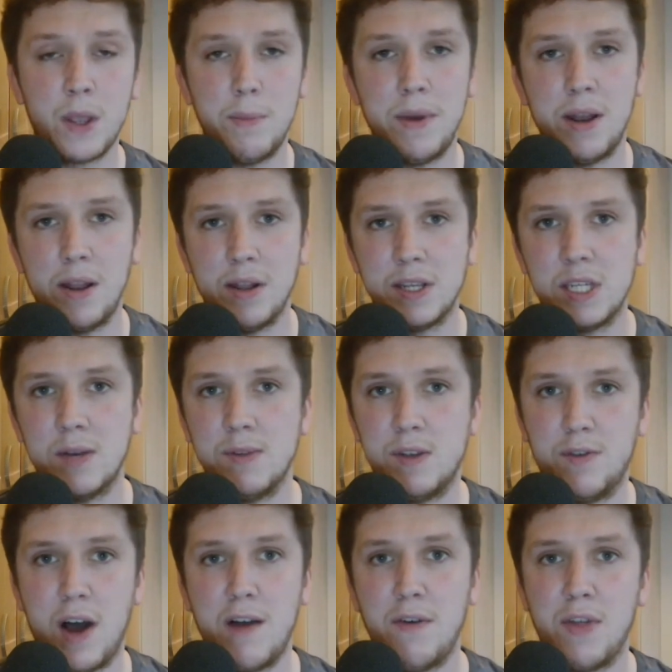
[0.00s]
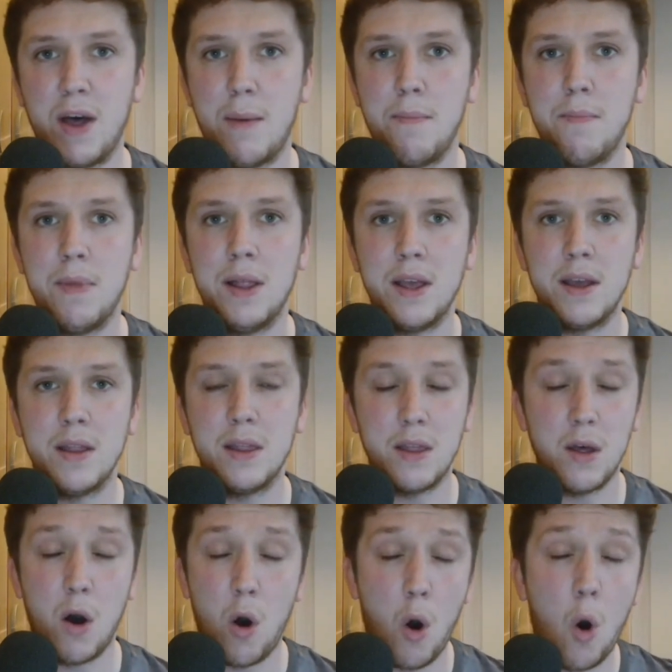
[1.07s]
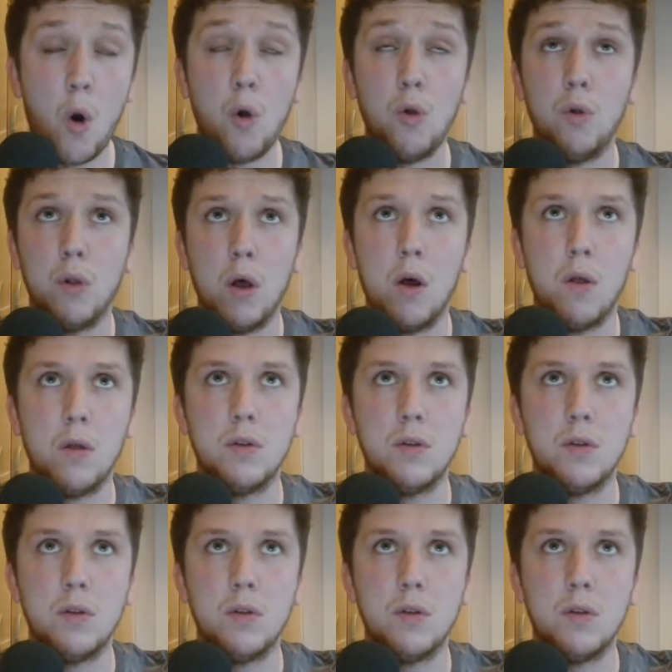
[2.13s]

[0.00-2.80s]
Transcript: meaning that 75 of that million, the whole